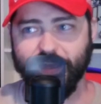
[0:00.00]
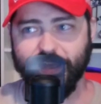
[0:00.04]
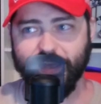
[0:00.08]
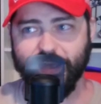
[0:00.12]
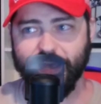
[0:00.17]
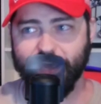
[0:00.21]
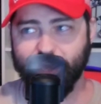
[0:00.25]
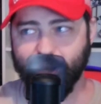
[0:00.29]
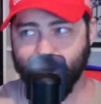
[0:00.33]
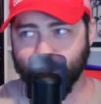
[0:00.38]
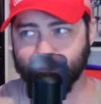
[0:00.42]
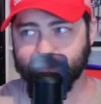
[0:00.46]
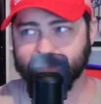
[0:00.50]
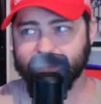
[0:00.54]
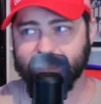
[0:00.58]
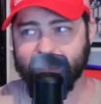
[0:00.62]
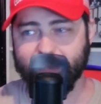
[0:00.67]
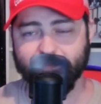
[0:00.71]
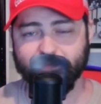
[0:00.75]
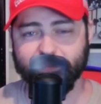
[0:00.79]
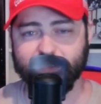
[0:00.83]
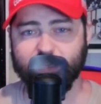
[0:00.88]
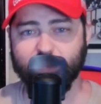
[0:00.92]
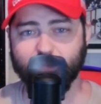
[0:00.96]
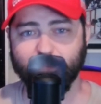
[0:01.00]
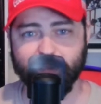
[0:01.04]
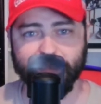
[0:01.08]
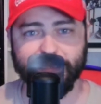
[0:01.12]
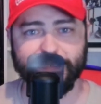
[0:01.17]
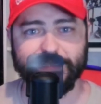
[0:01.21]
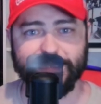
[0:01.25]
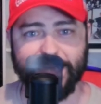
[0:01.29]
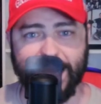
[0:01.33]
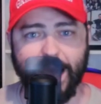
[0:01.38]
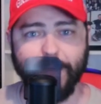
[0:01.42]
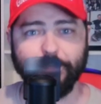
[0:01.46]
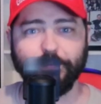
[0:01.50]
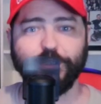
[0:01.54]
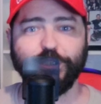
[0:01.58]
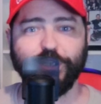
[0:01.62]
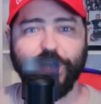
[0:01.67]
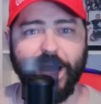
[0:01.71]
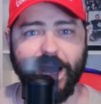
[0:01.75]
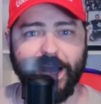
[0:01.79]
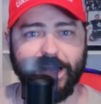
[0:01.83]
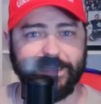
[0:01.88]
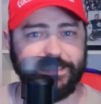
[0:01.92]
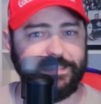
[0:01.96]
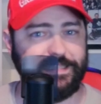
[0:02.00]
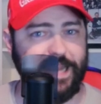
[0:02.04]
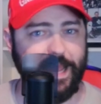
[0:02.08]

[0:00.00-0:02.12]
It all seems to be Snapchat.